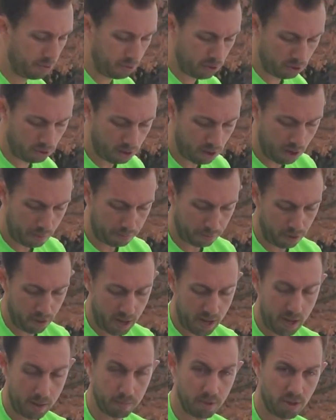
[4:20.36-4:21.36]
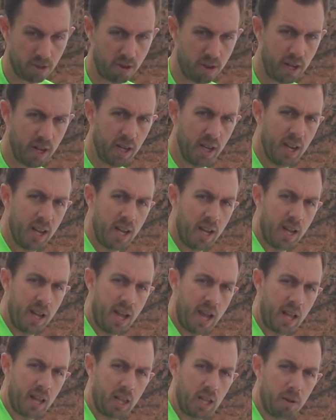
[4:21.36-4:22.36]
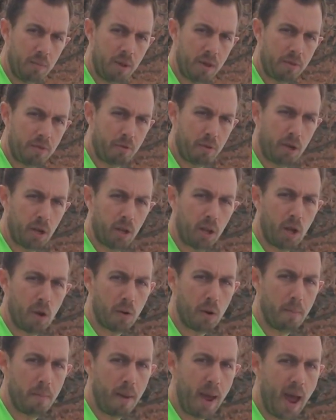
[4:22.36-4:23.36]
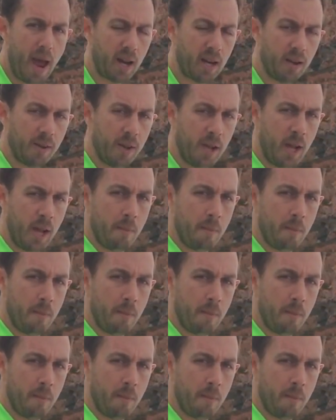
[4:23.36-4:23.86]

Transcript: through your upper hamstring and a little bit through your lower back,